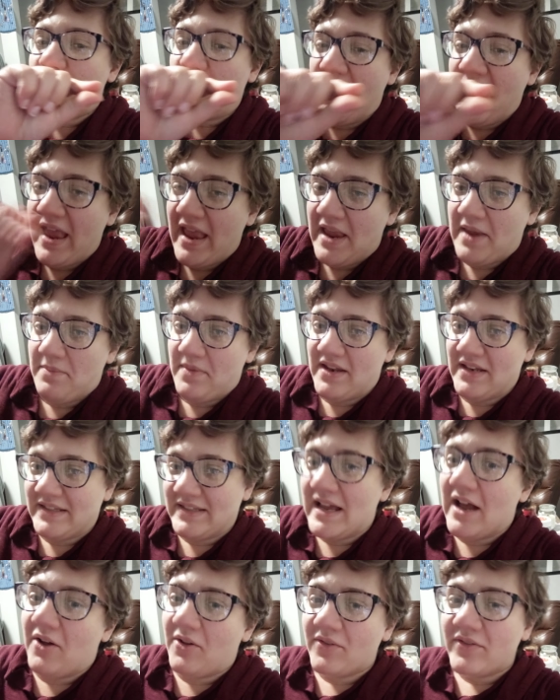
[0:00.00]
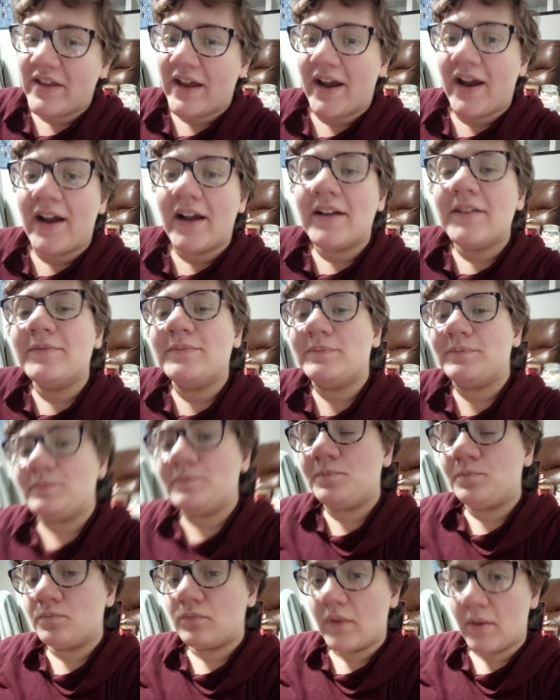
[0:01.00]
payments out there.
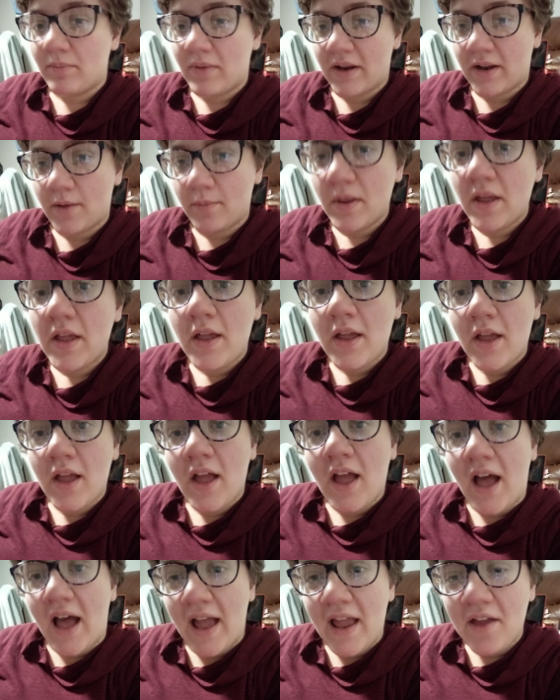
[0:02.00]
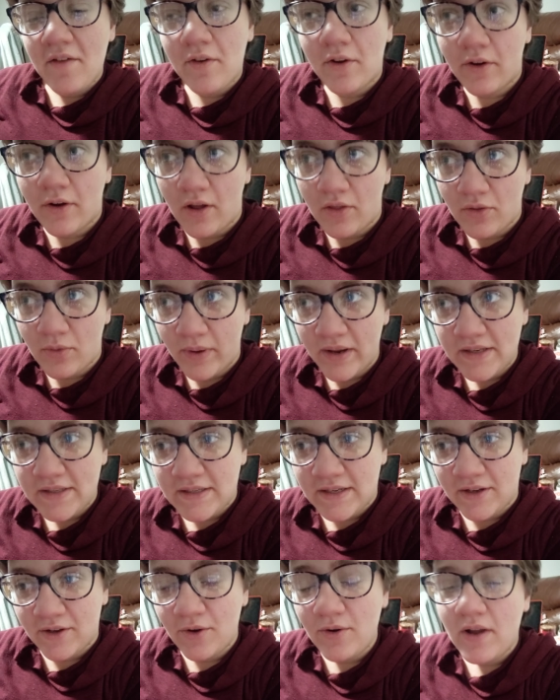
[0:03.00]
But I have her on the way
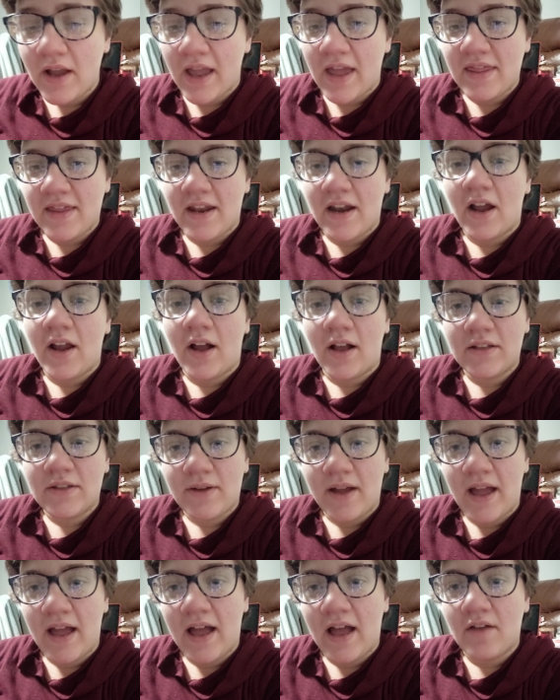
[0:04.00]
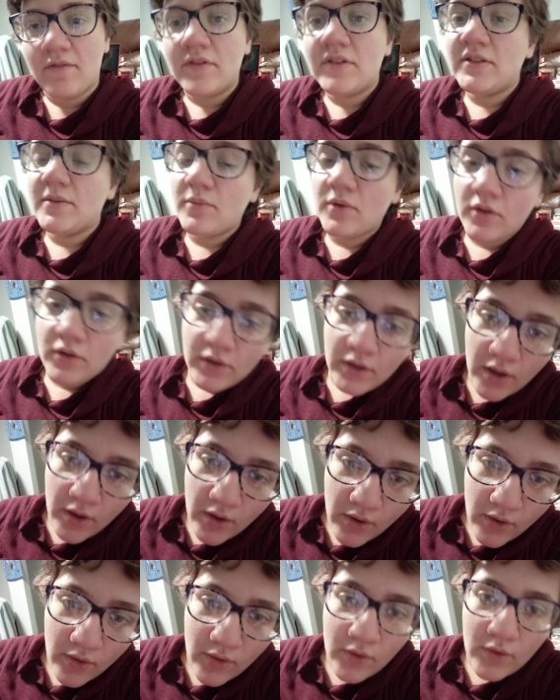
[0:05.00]
too. And then I also have some
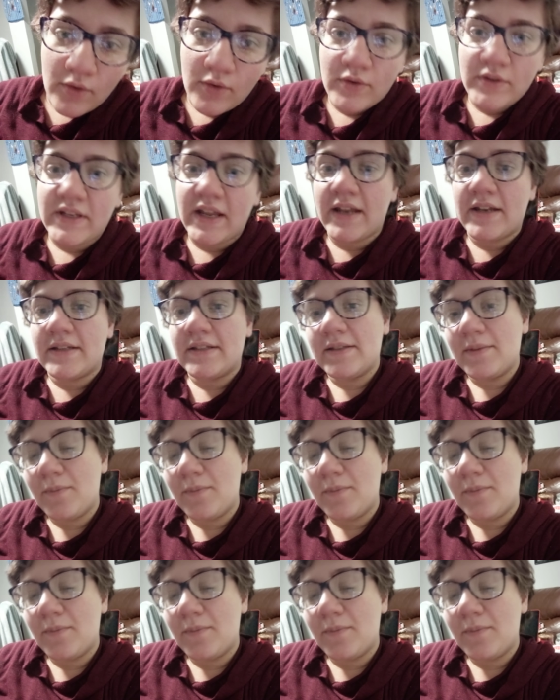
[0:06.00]
clothes and